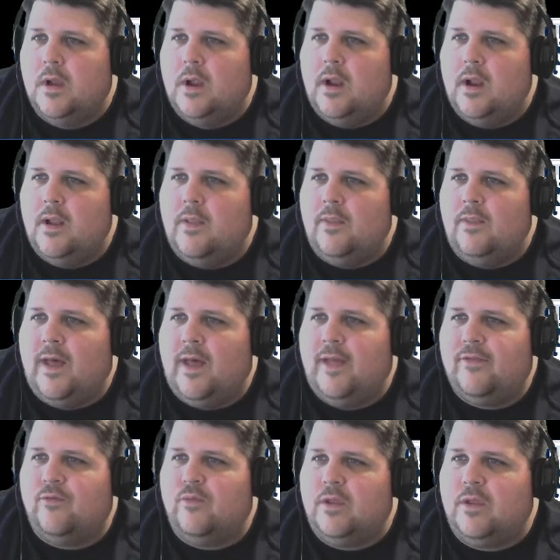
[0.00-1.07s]
And
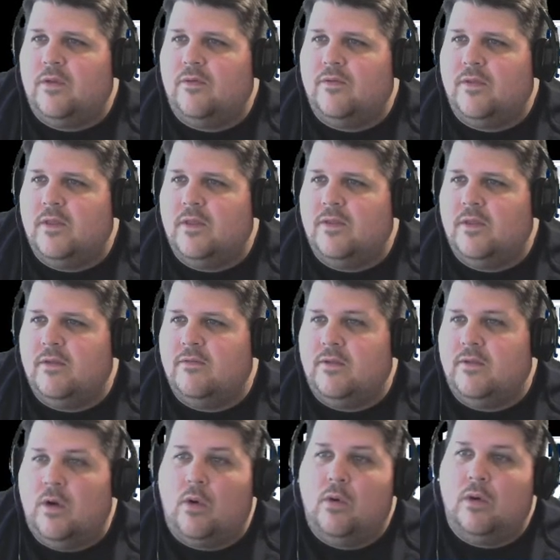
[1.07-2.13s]
that's when you see these
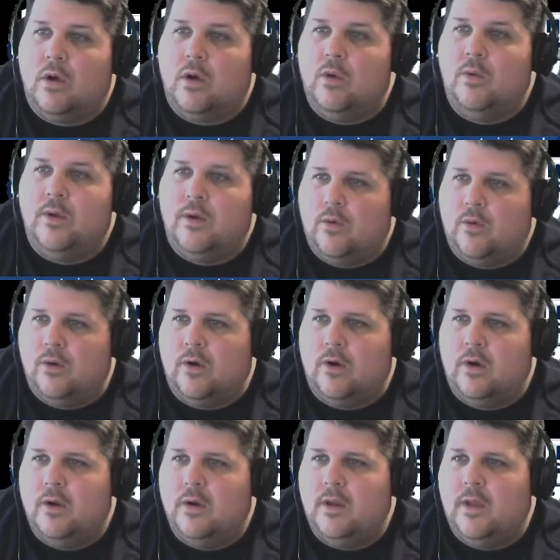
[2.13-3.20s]
don't go in
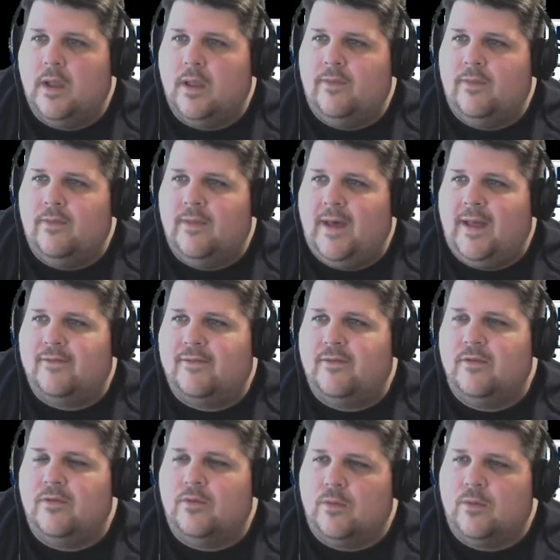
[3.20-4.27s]
order, and that's
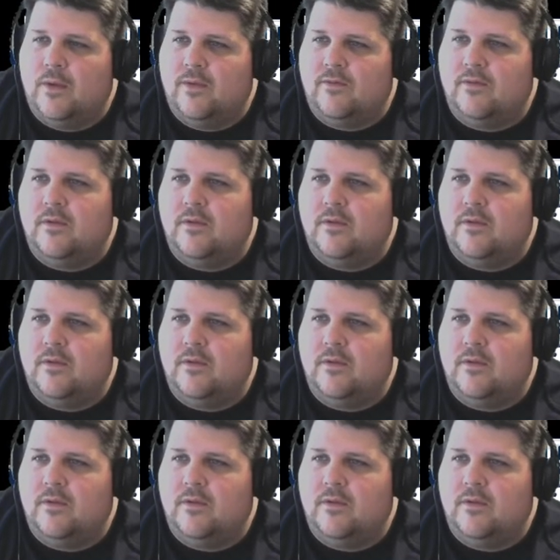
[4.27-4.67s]
the reason.